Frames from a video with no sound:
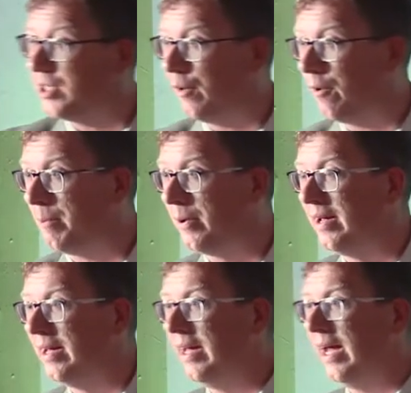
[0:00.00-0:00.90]
Europe,
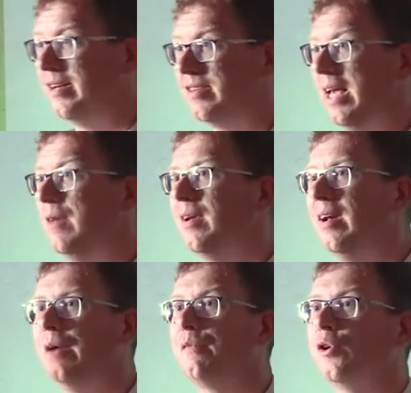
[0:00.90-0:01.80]
and it's
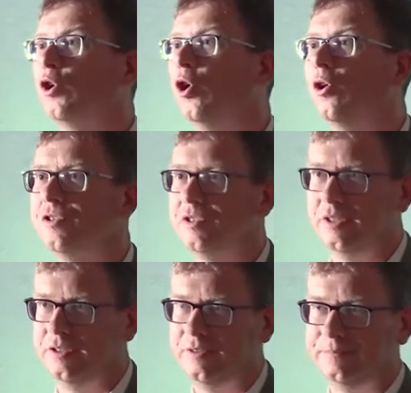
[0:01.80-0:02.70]
even left the
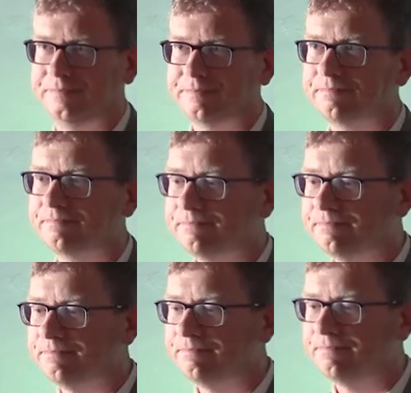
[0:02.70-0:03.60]
continent.
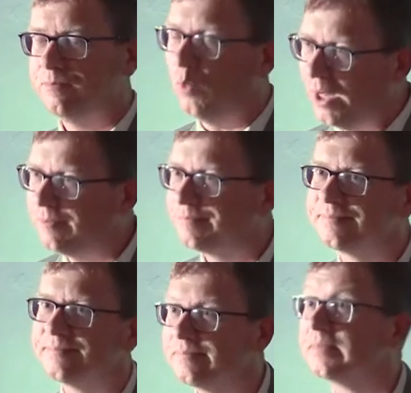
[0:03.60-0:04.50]
Well,
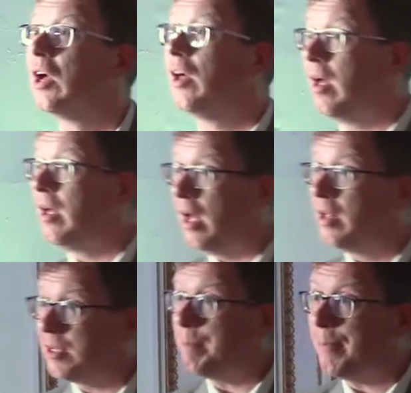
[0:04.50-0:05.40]

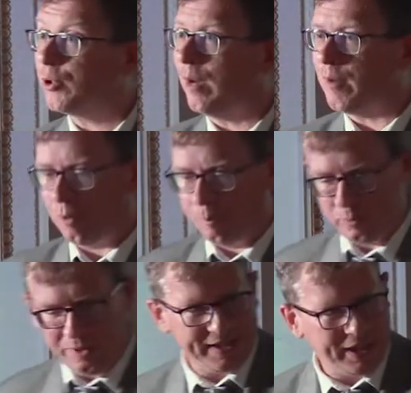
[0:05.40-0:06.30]
some people do have a
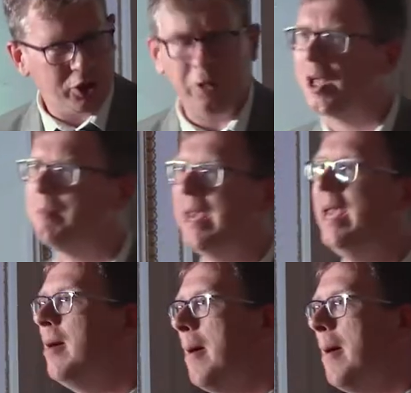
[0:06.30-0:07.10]
problem with it, including me,